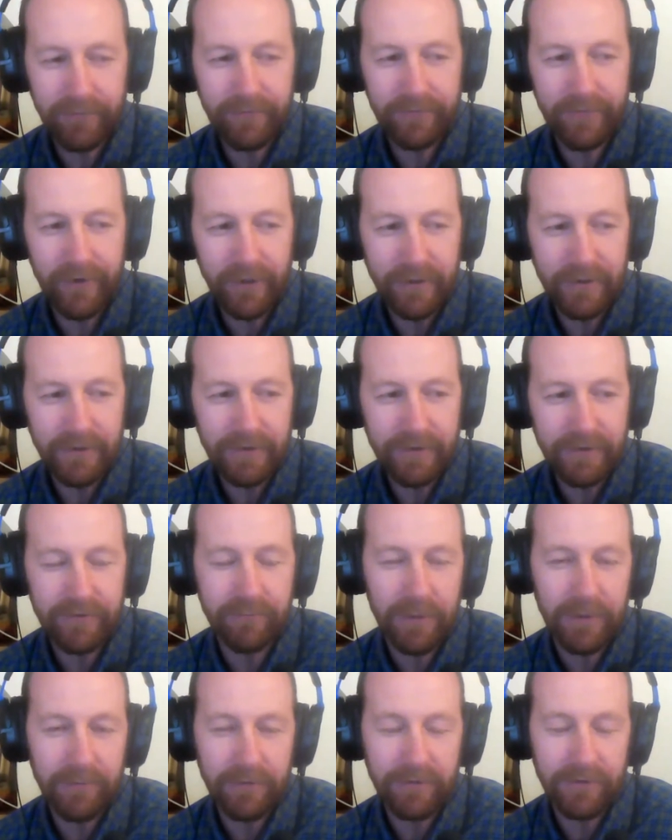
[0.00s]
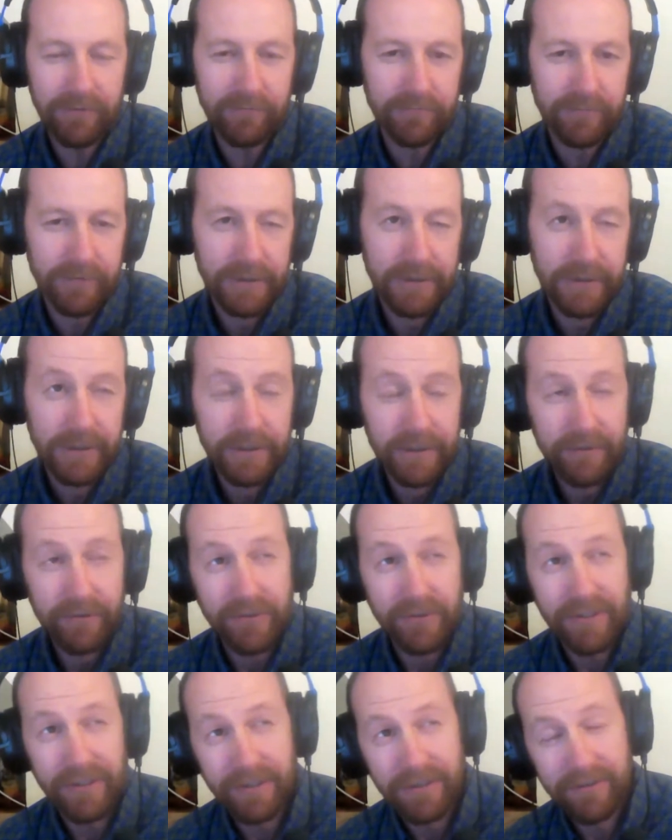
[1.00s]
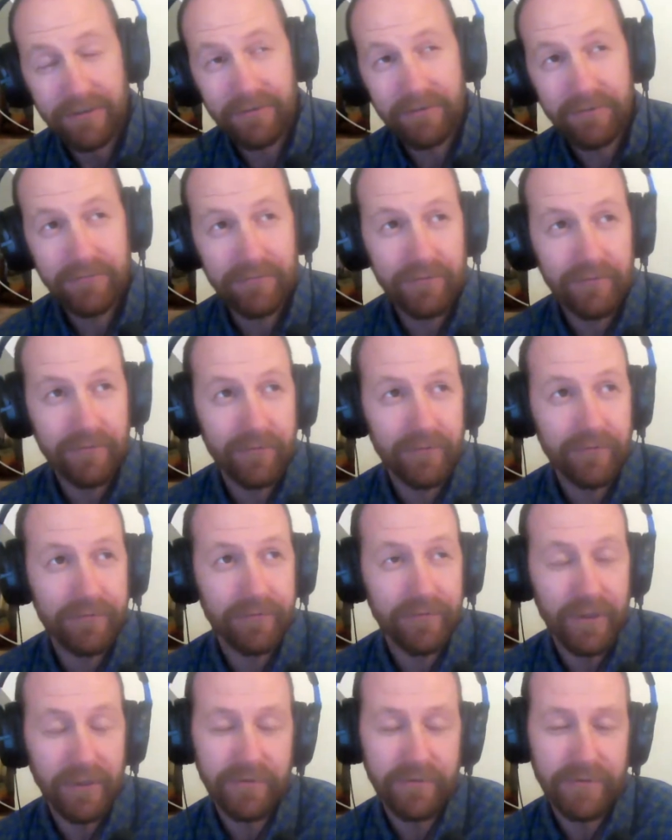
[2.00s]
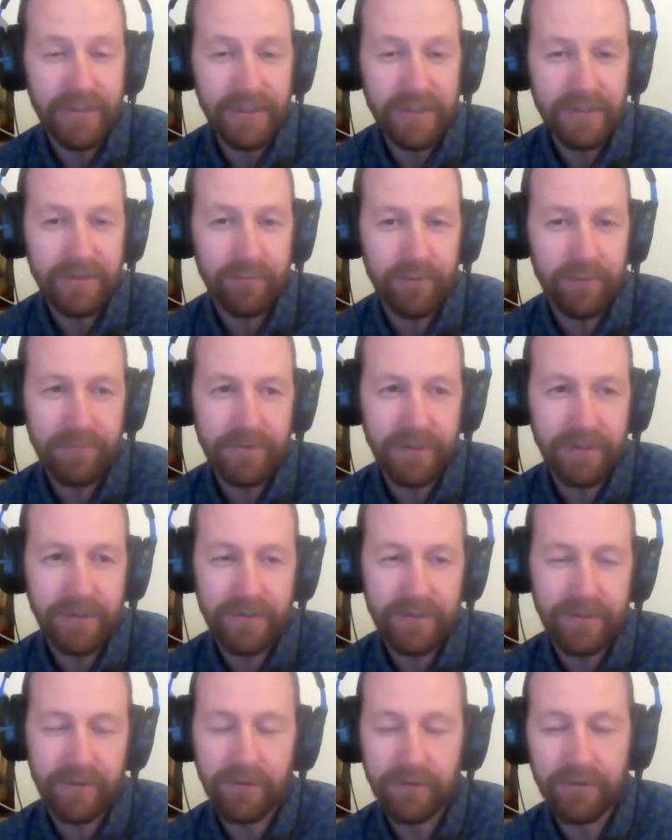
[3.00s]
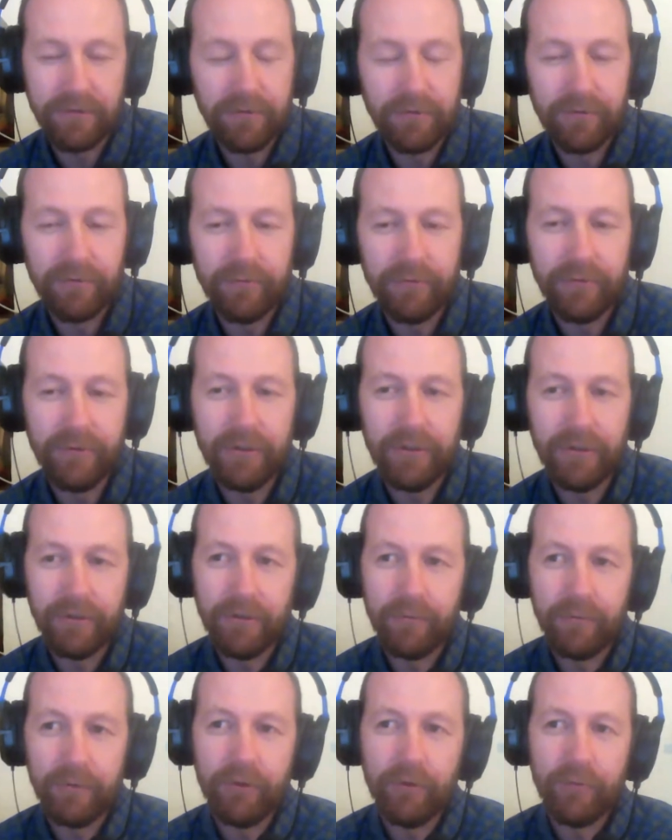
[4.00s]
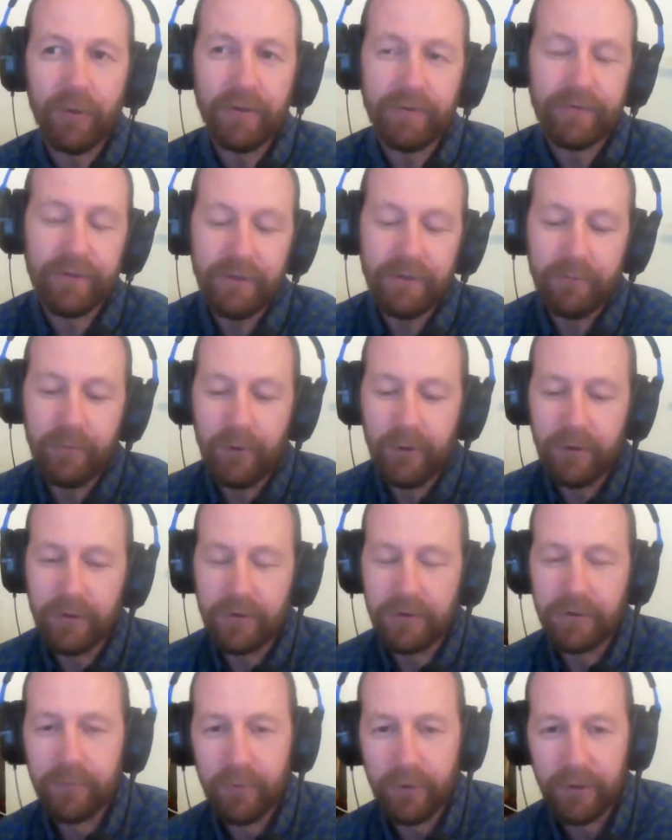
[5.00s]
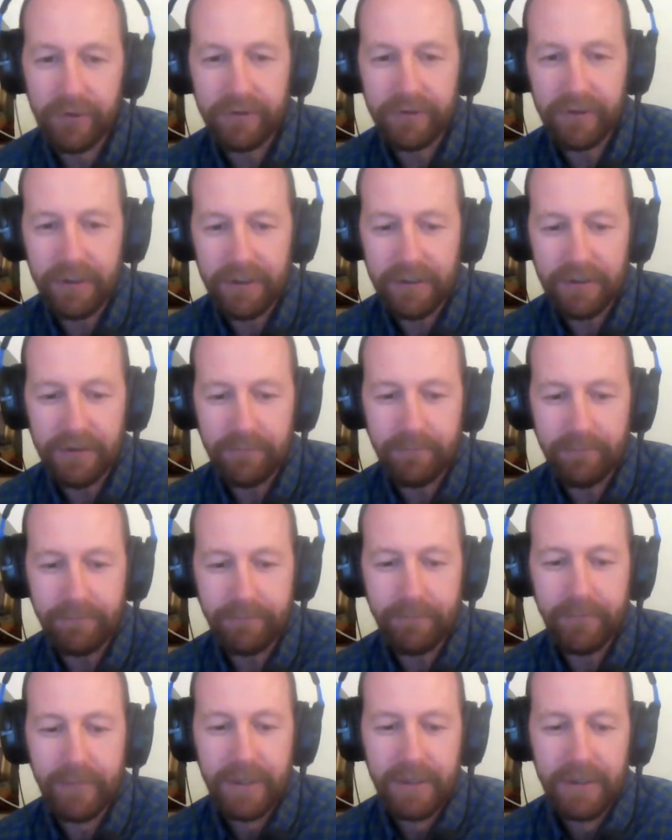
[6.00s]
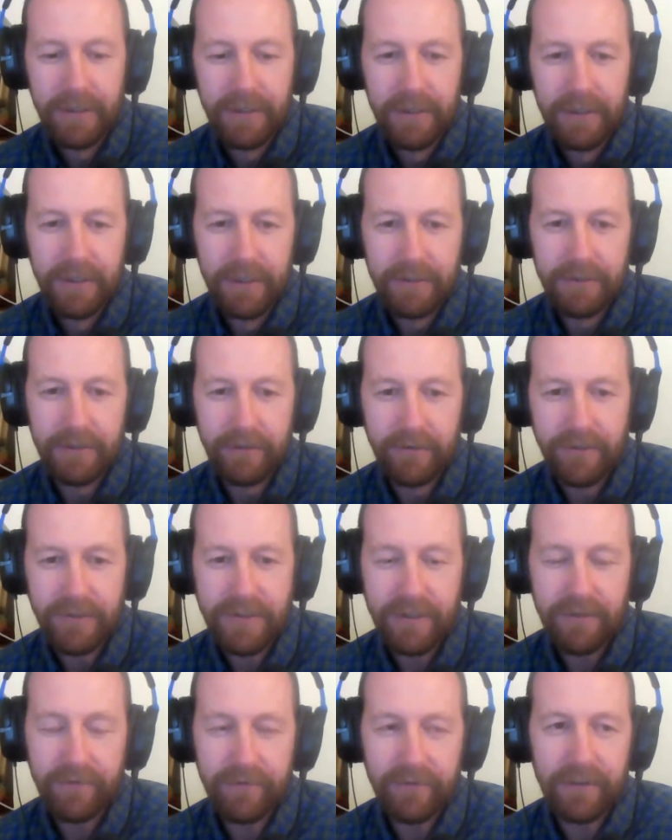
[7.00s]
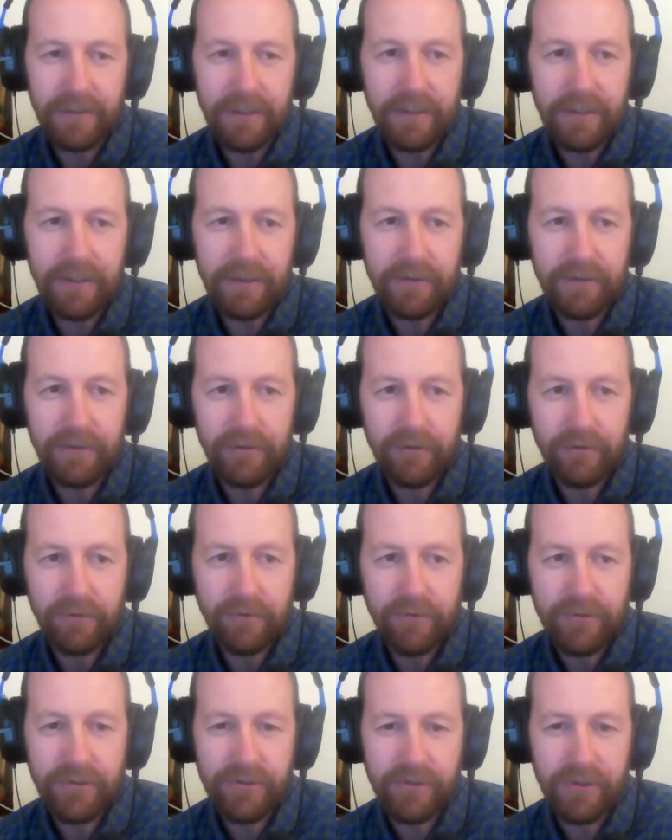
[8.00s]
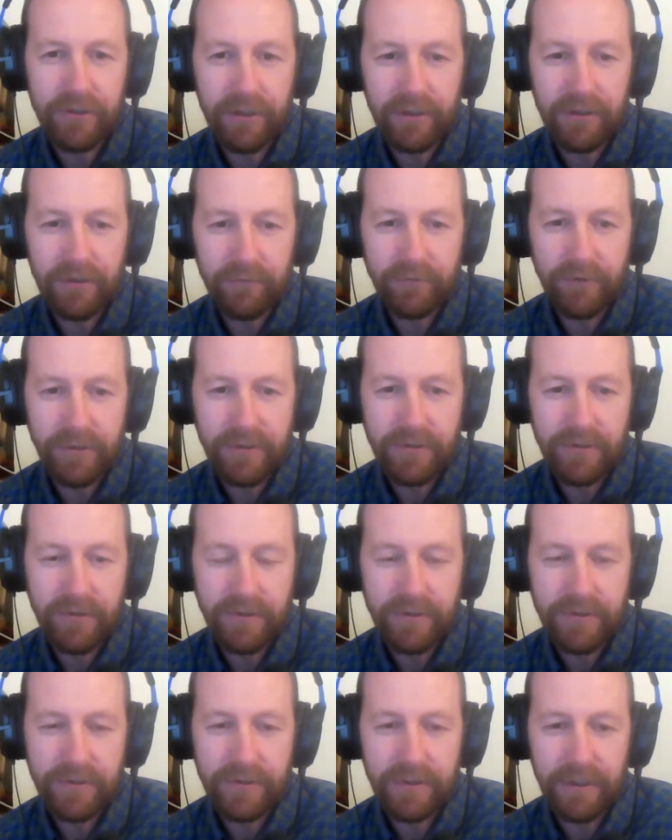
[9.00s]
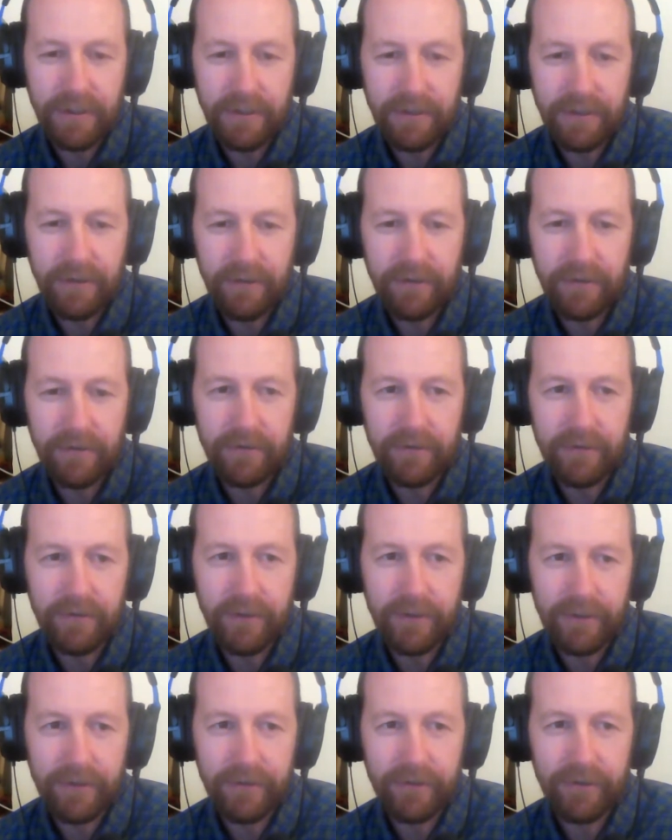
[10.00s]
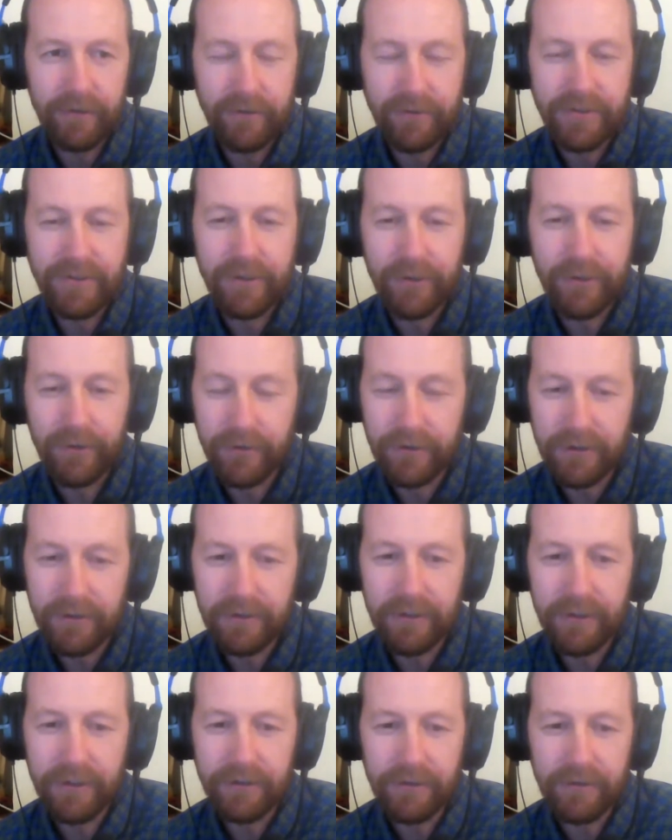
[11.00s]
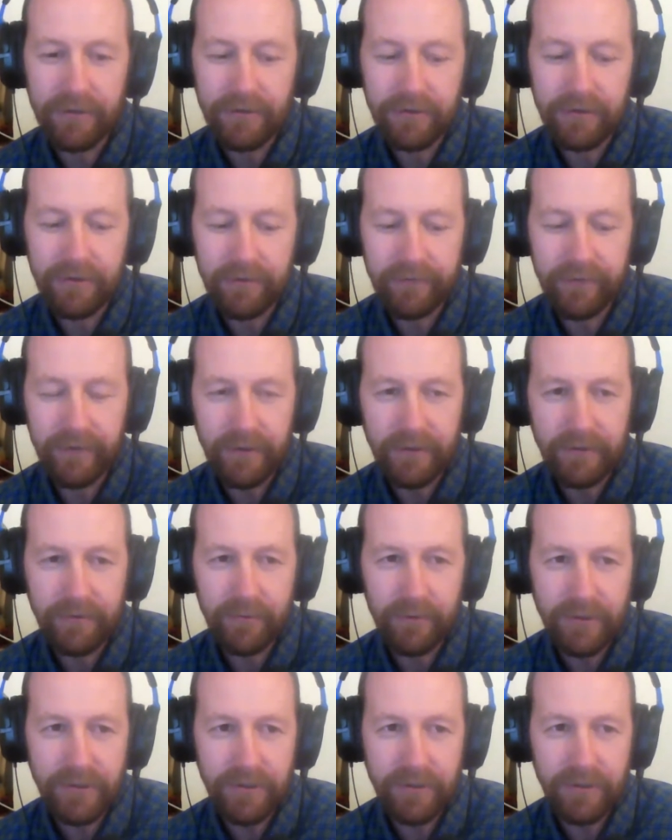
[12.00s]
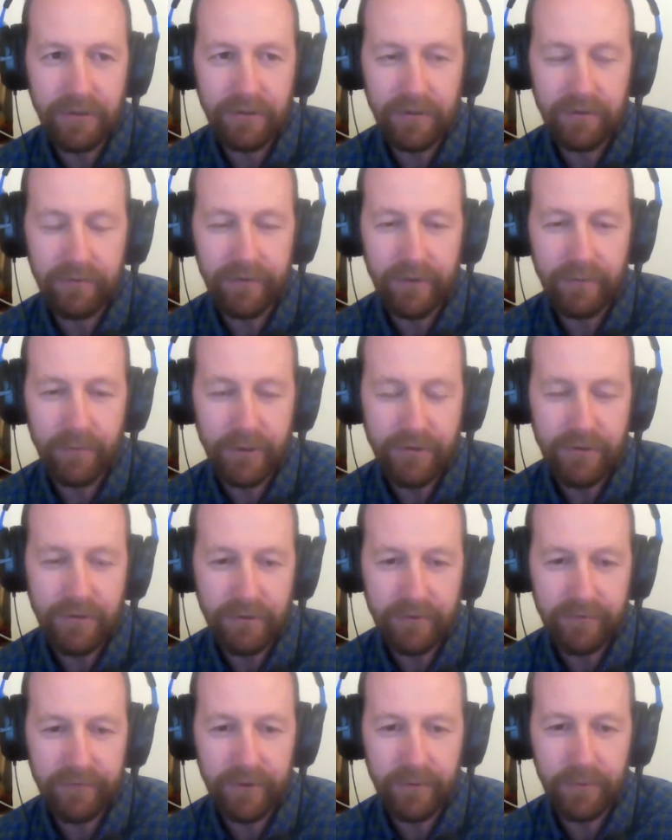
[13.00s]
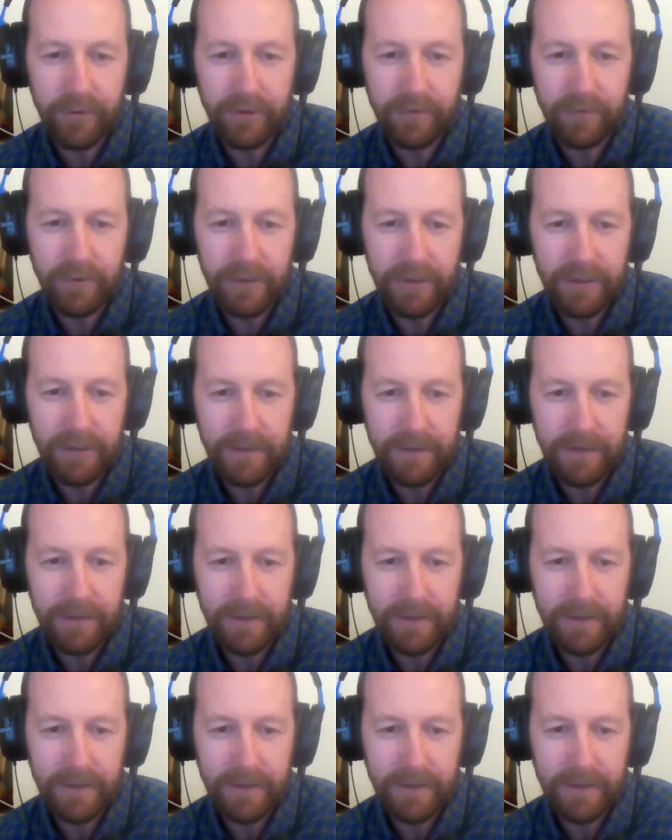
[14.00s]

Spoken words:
find maybe there's like 5-6 websites, or you might find more, but there is definitely a huge resource like using Google, and you'll find what you're looking for pretty quickly,